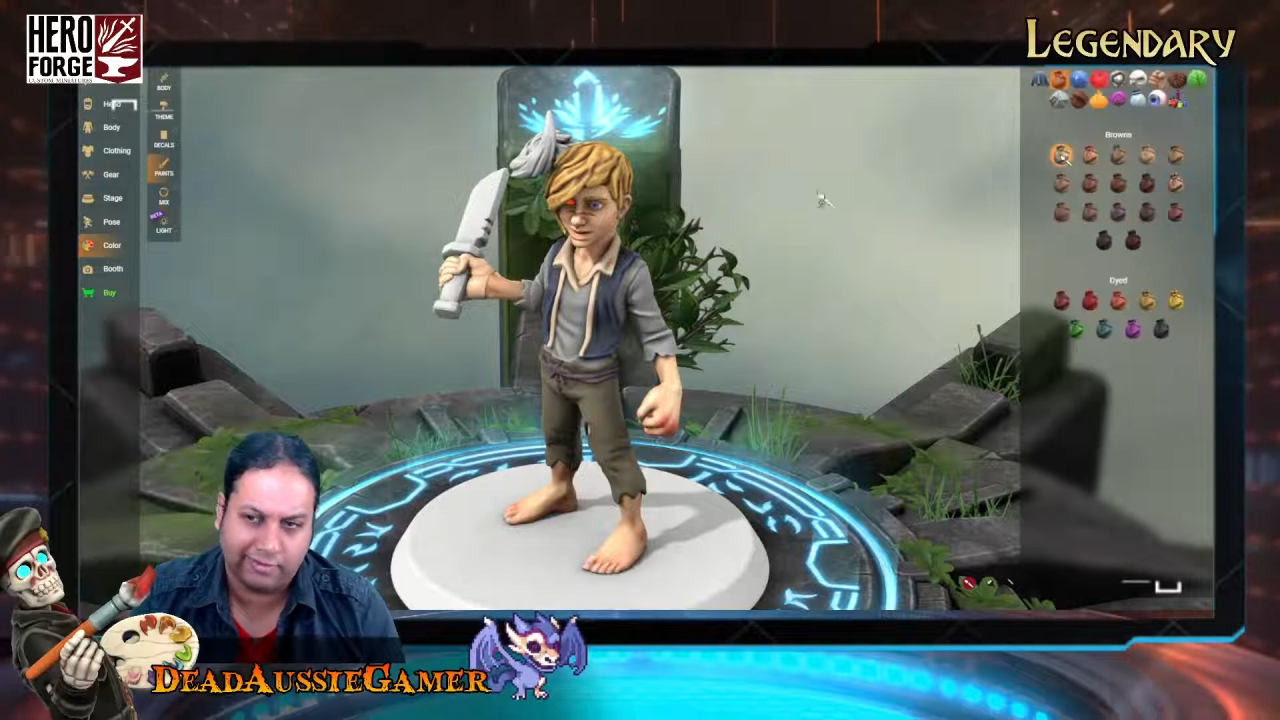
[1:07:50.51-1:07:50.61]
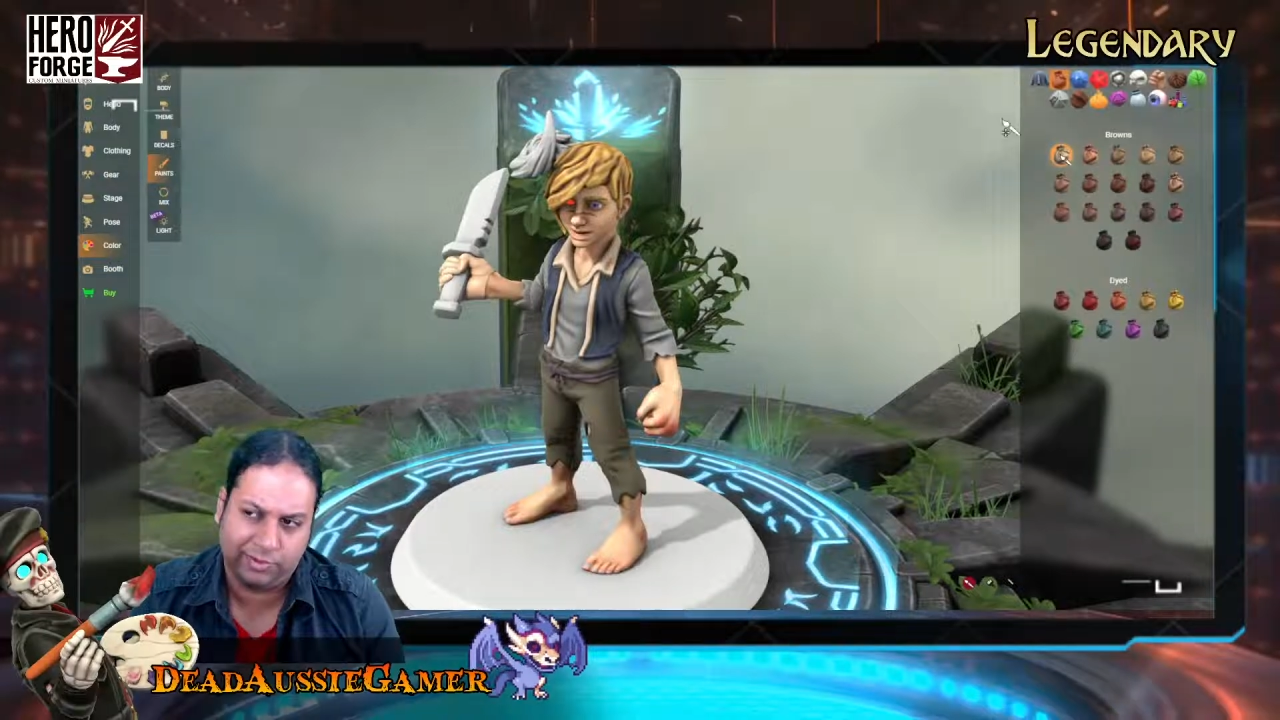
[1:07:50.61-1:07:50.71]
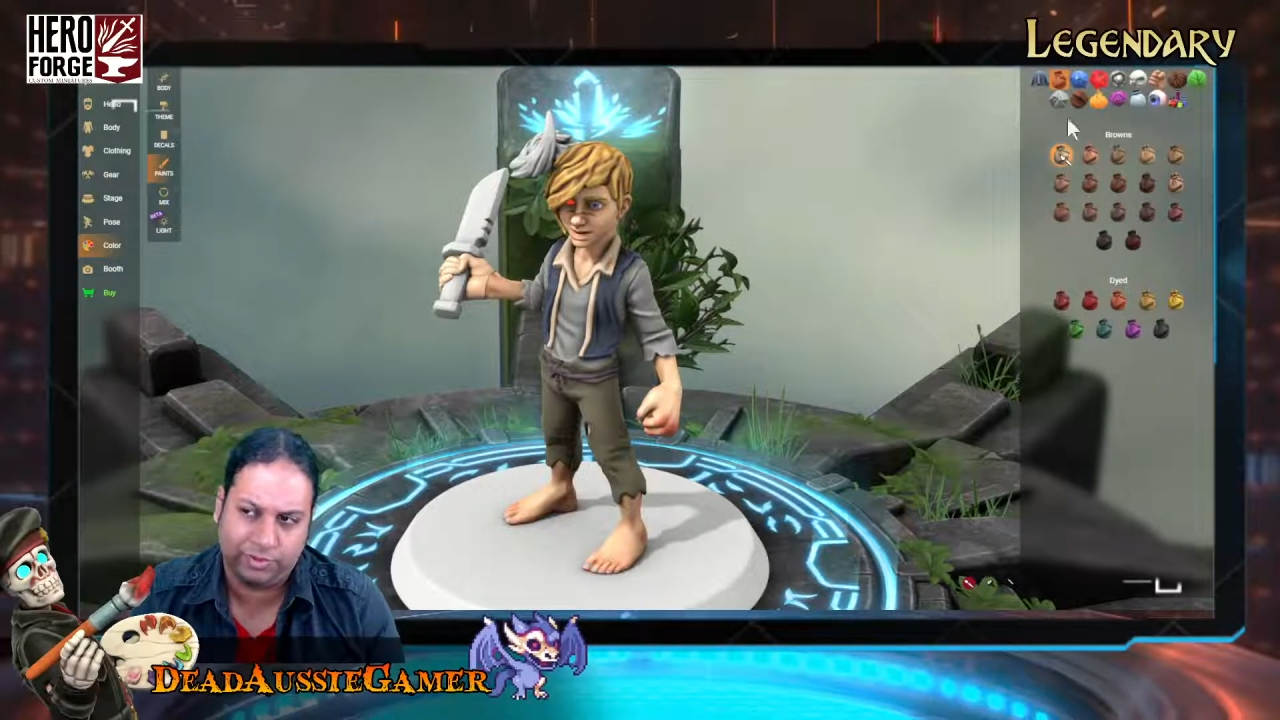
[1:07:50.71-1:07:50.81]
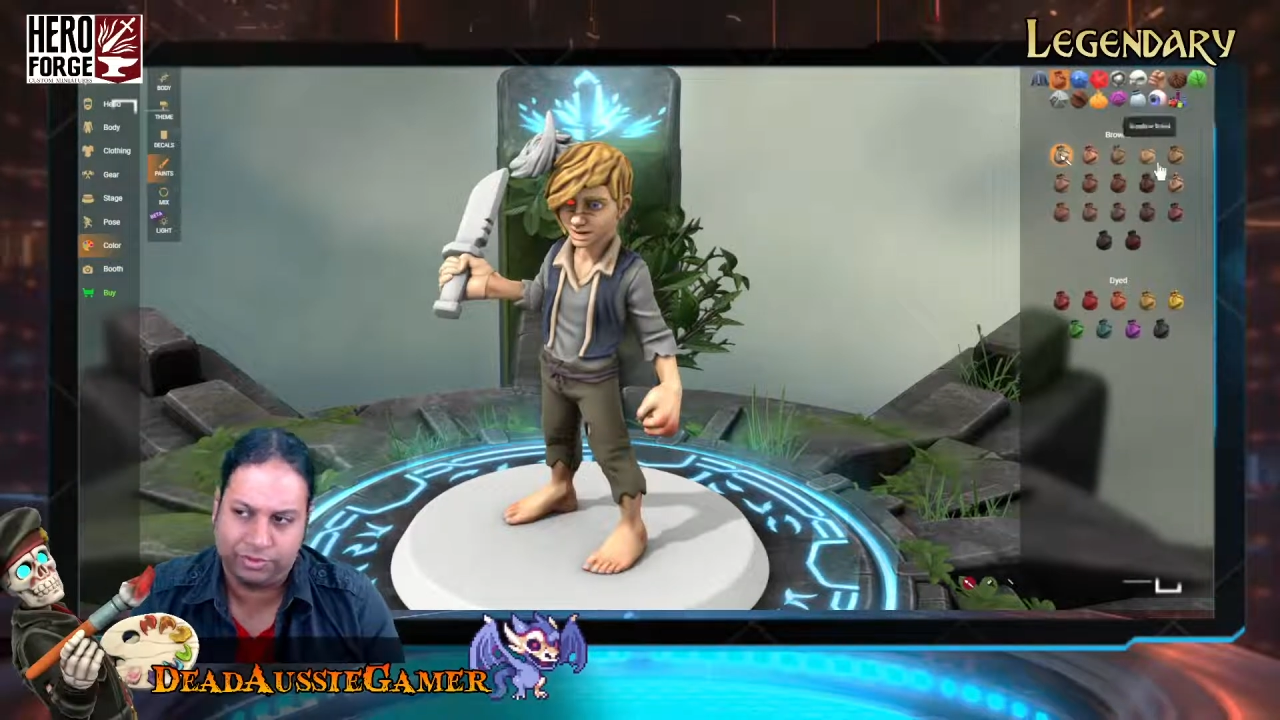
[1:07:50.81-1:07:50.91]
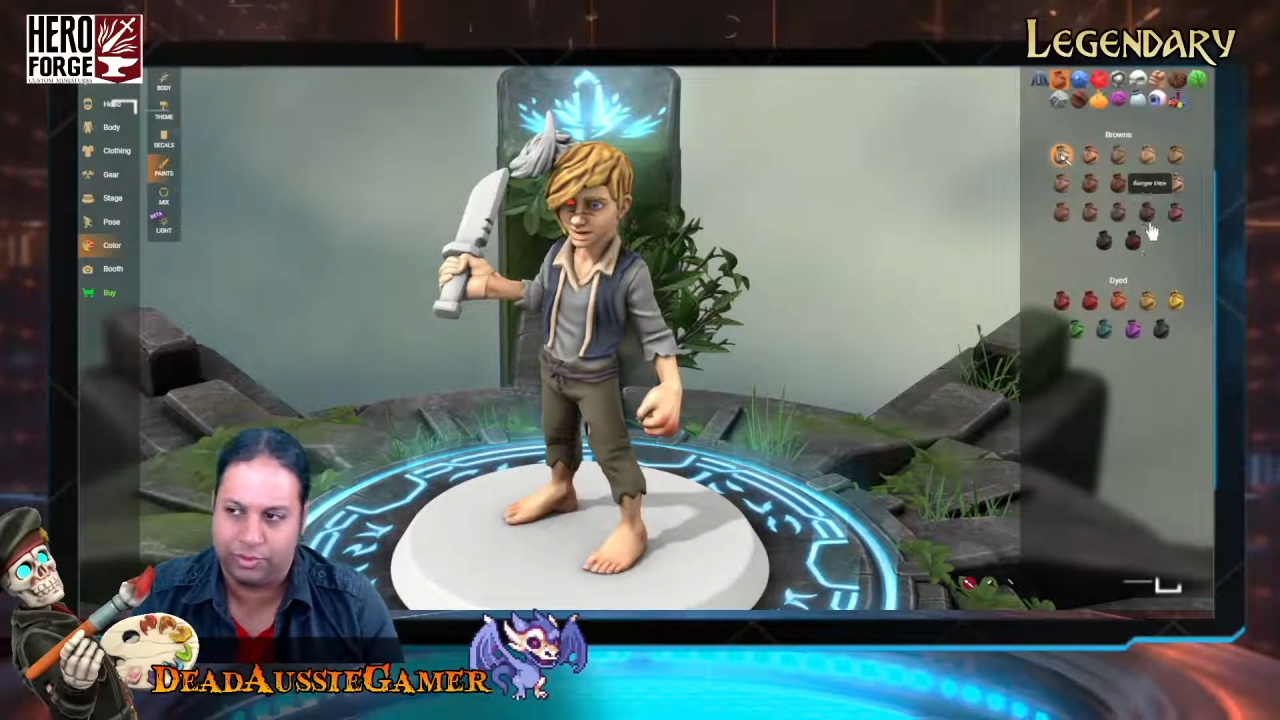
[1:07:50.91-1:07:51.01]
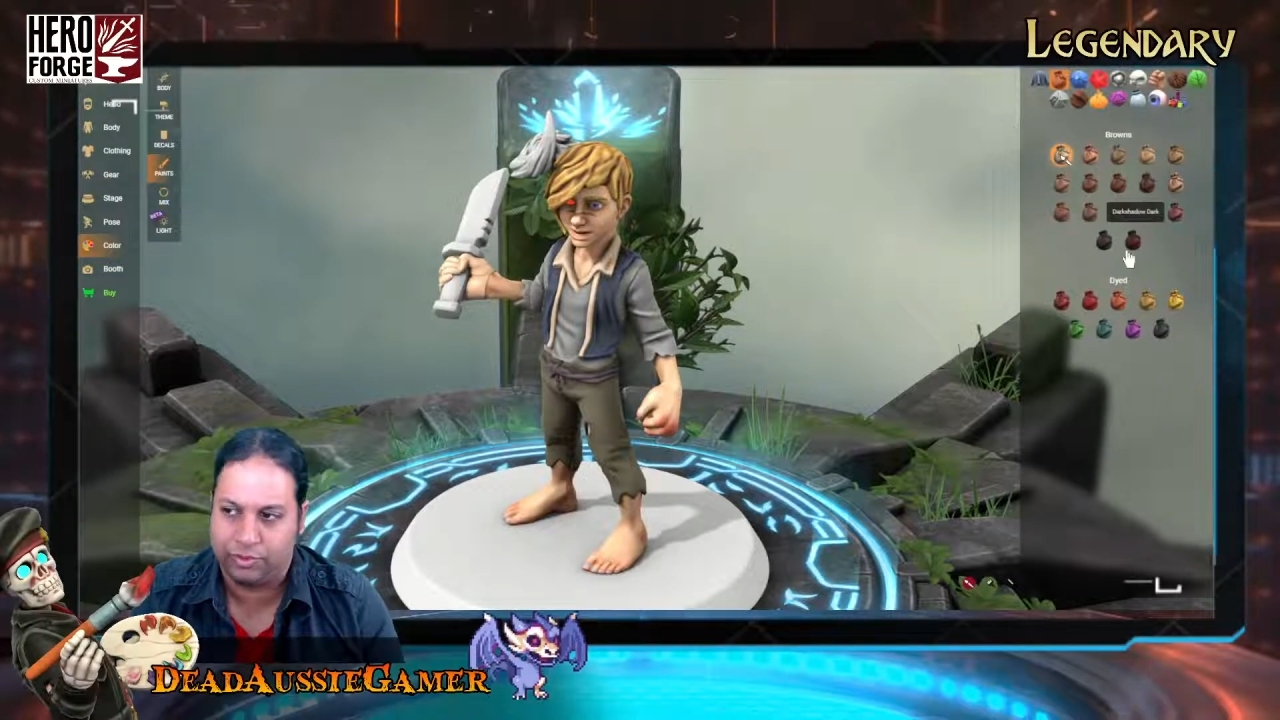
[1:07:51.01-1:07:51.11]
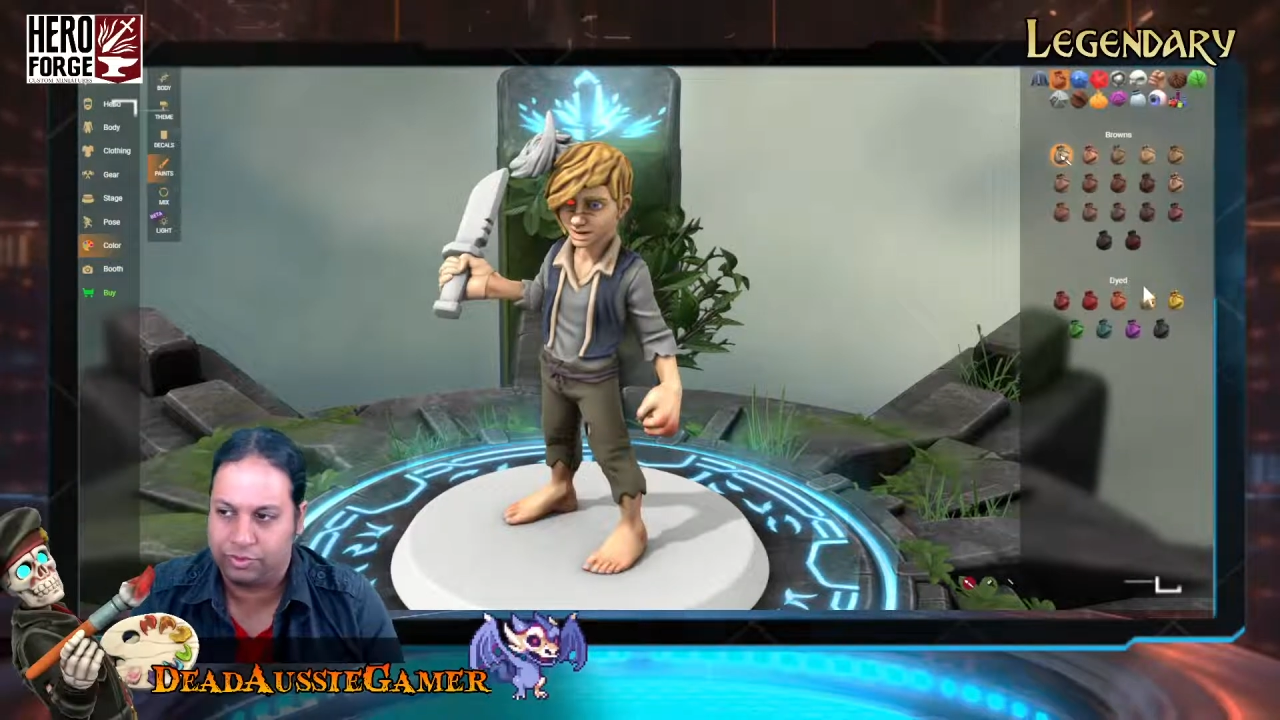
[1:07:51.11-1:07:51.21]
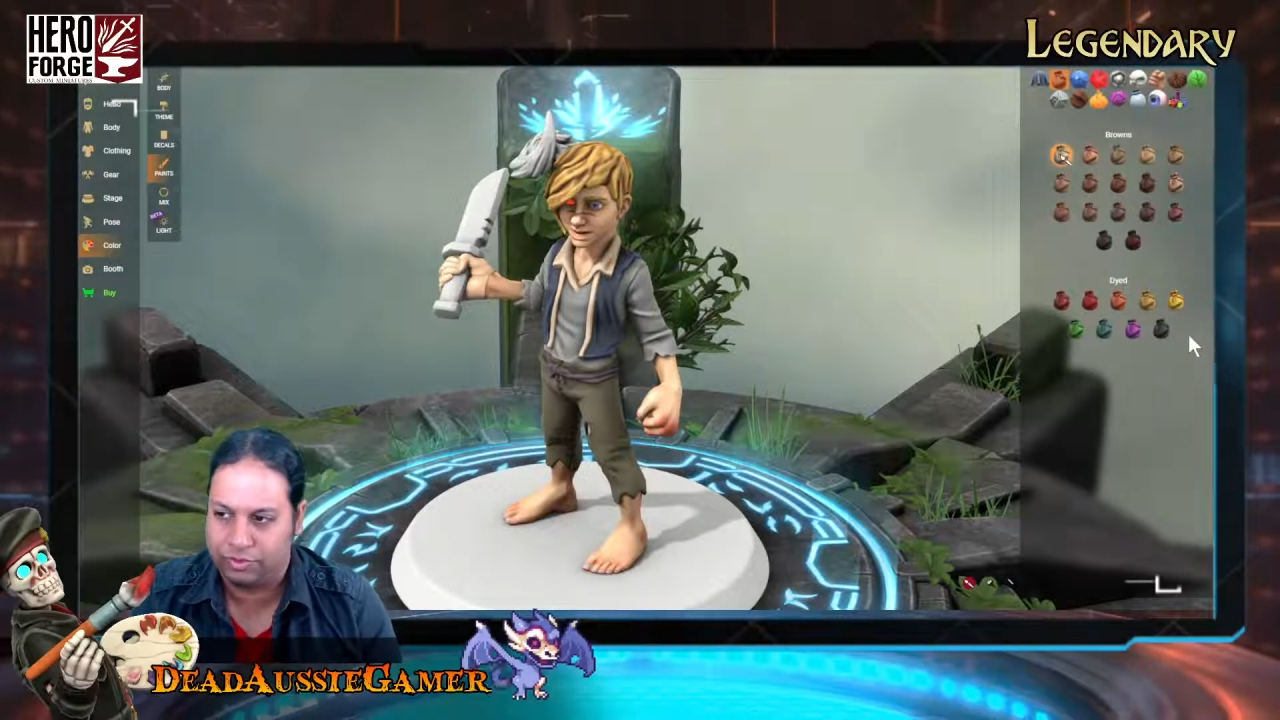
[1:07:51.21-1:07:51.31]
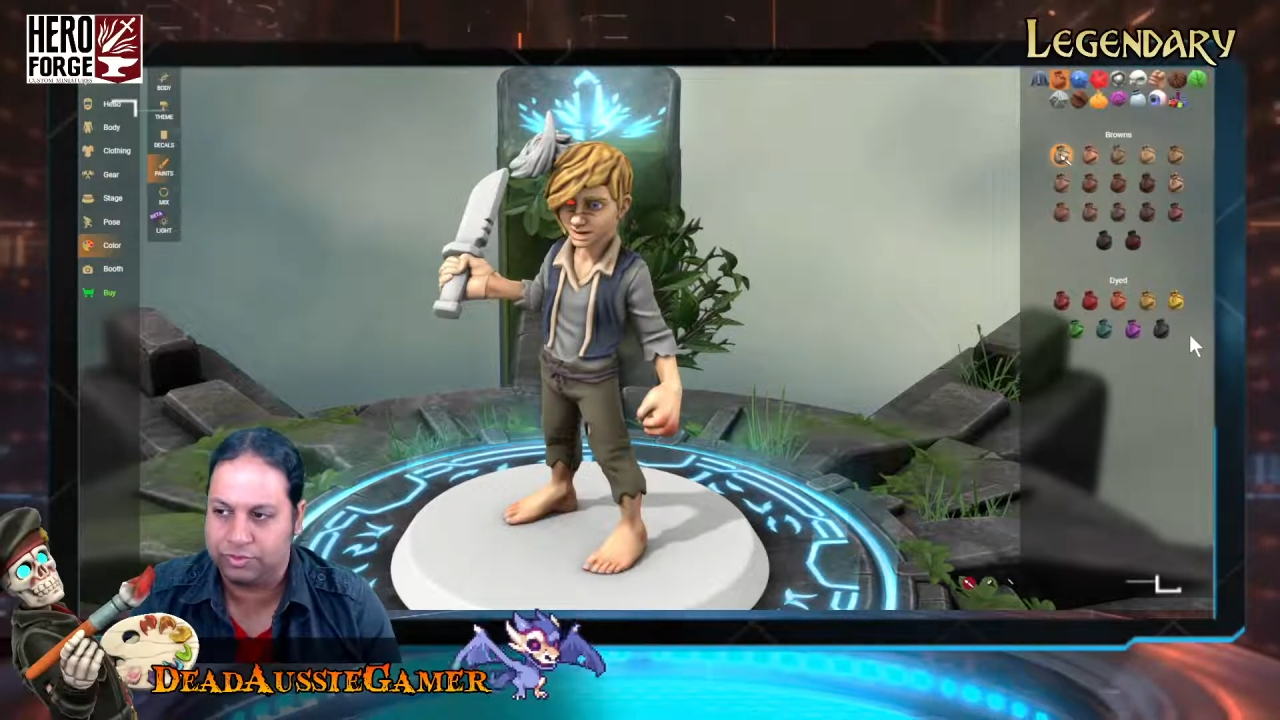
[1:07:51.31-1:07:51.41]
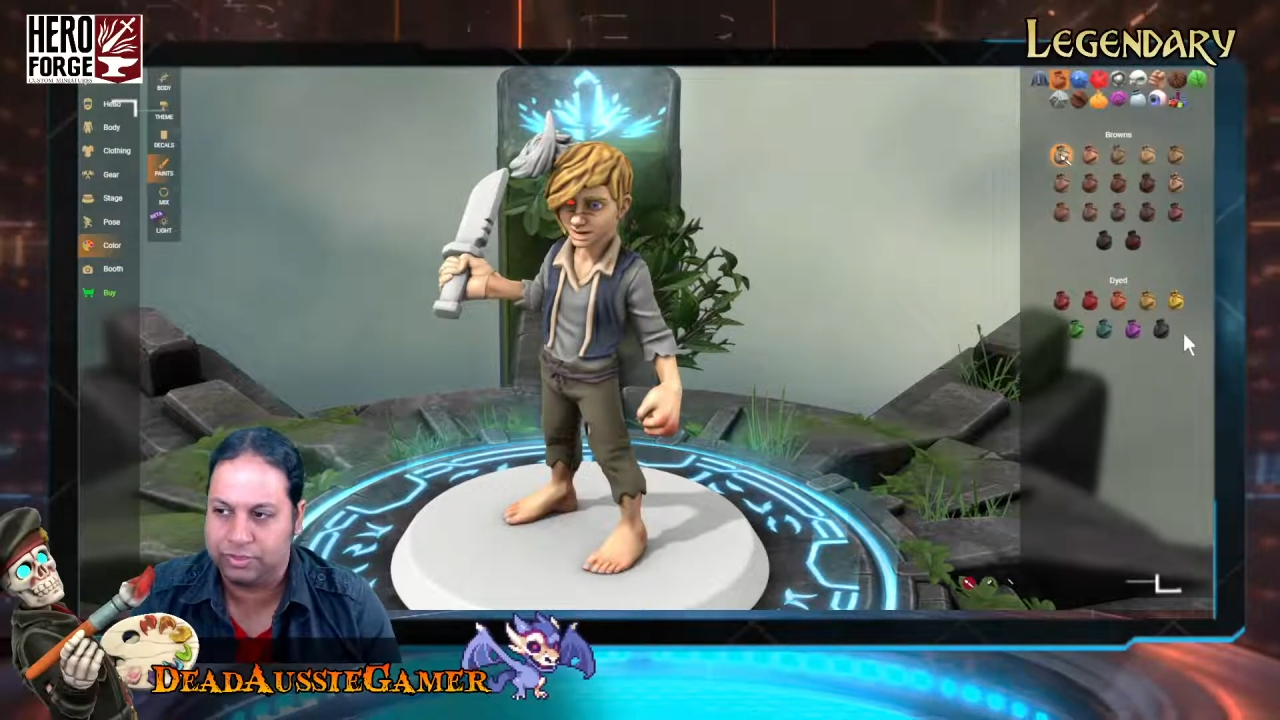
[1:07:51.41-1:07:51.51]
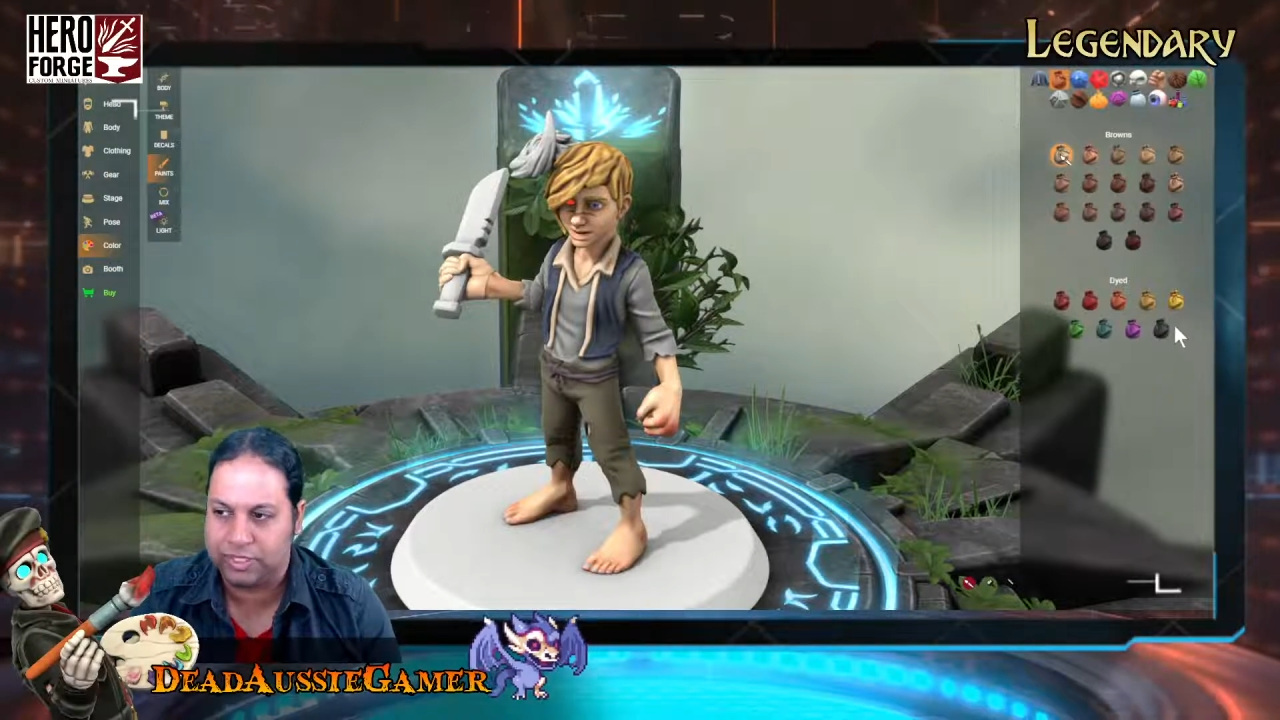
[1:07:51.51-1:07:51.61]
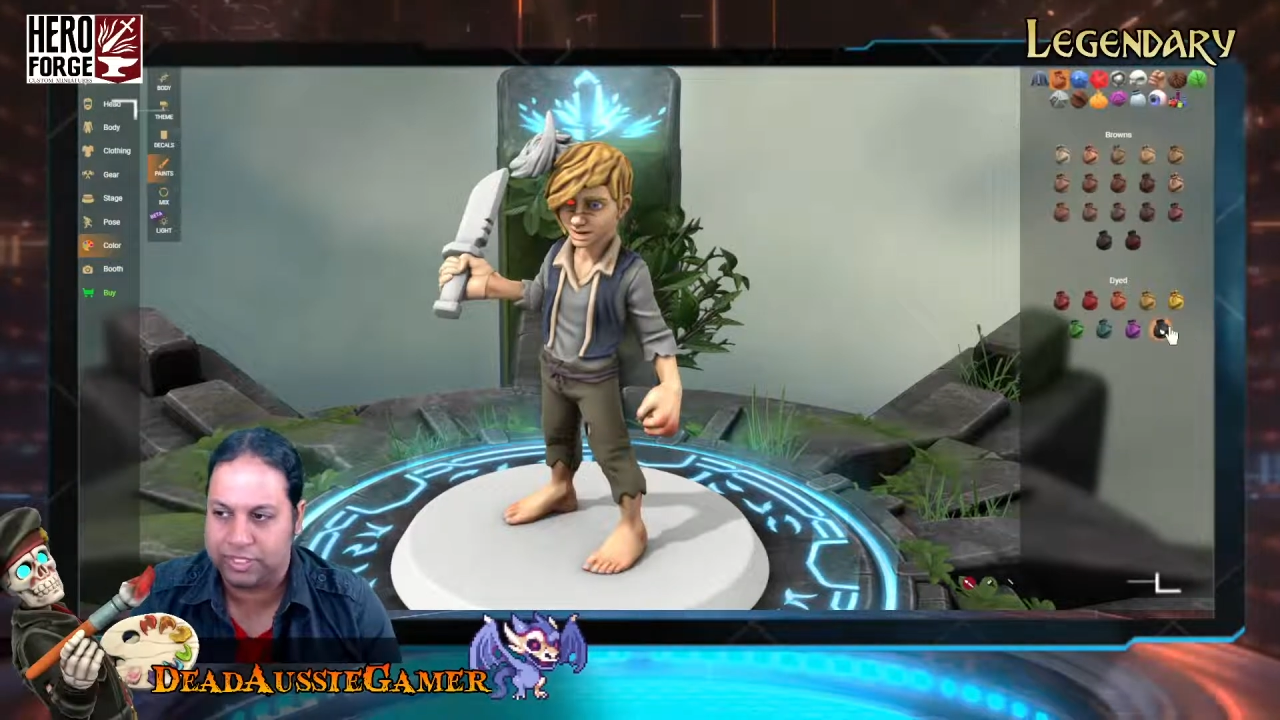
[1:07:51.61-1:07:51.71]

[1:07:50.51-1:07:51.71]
use the